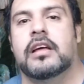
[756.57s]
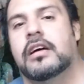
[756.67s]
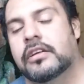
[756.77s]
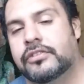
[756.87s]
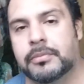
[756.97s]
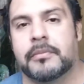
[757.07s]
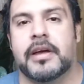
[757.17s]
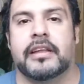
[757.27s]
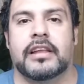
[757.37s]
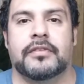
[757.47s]

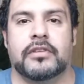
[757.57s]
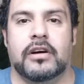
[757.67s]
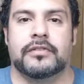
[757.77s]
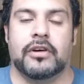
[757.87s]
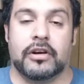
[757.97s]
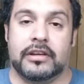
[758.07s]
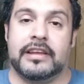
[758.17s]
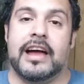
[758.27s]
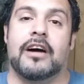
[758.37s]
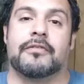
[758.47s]
Superman left off
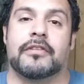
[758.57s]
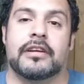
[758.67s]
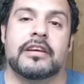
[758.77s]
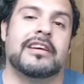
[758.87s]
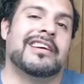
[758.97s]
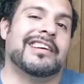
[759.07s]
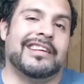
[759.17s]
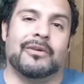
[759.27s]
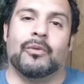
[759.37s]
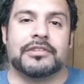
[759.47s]
talking to Alfred,
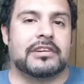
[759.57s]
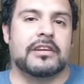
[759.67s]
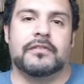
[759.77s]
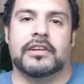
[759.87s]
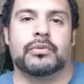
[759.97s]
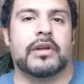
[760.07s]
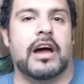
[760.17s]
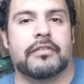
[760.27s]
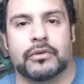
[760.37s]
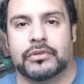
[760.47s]
wasn't convinced what
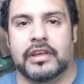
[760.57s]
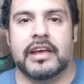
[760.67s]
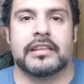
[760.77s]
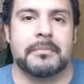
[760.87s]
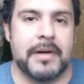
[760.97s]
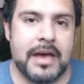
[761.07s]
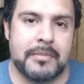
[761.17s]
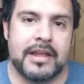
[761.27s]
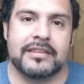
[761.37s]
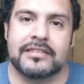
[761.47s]
Alfred was saying, that
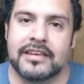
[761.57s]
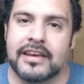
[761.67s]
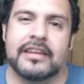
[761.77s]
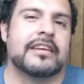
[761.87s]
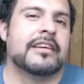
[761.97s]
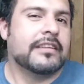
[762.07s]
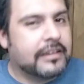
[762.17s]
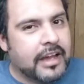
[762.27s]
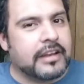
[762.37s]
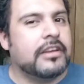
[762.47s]
Batman is dead.
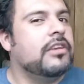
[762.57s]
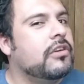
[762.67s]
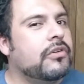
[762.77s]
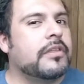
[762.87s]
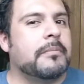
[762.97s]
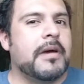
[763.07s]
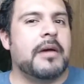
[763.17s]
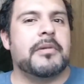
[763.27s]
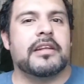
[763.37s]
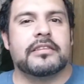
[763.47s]
Kind of knew that
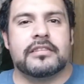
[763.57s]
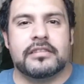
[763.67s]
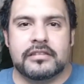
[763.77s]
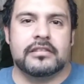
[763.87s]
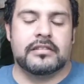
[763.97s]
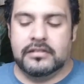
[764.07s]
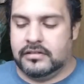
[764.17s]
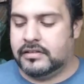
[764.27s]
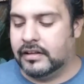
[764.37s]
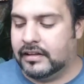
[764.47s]
Batman's
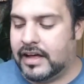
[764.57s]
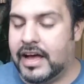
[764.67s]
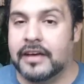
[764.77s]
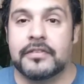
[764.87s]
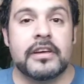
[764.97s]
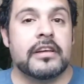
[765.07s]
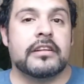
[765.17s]
still alive.